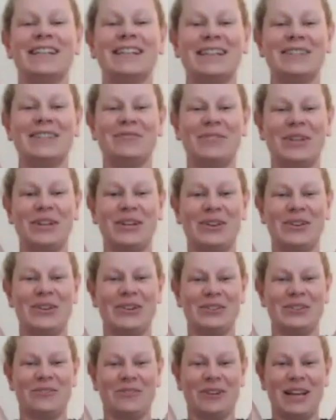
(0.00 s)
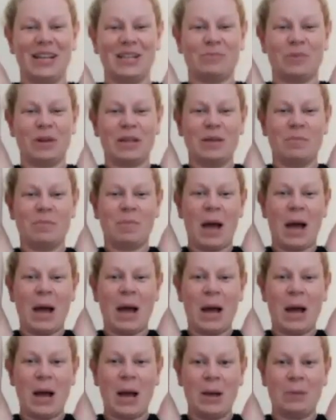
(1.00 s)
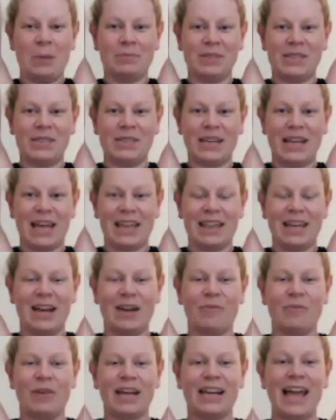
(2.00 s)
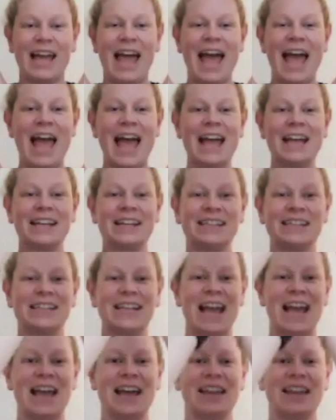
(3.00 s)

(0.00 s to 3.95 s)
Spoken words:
Beautiful. Let's bring the palms together and we're going to exhale